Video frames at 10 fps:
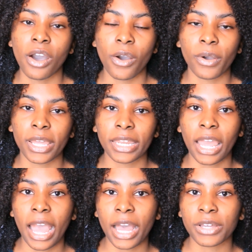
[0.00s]
on
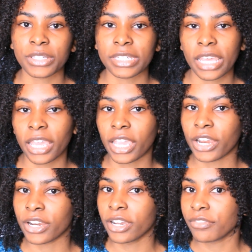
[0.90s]
how to take
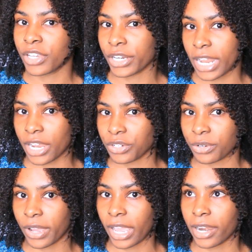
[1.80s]
care of your
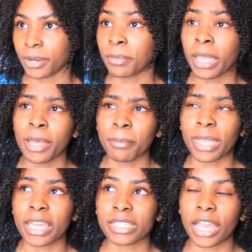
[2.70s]
natural hair,
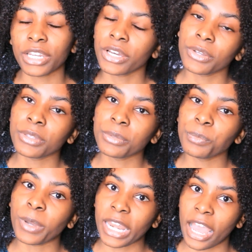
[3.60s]
because I know
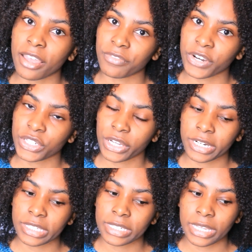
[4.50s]
when I first
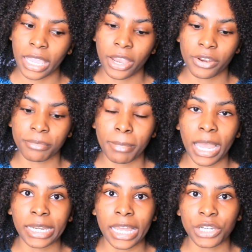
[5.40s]
started to take care of
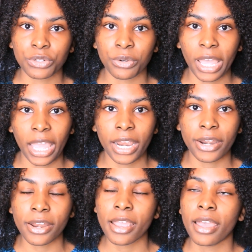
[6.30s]
my natural
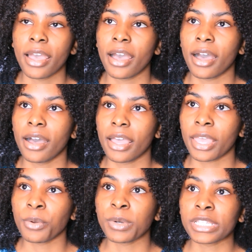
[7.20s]
hair,
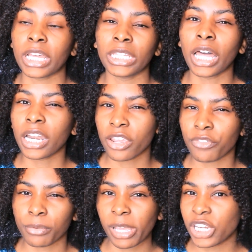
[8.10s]
it was a lot of
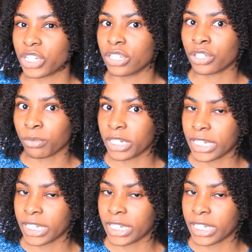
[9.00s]
information to